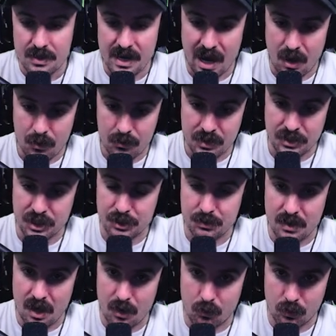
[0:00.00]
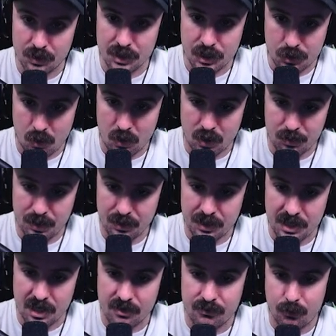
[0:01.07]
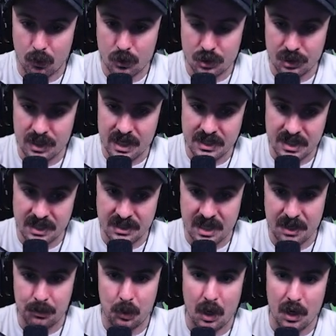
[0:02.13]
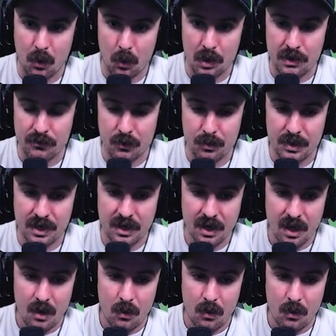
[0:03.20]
Now, this is a really strong ability. Unfortunately, it didn't take priority for me.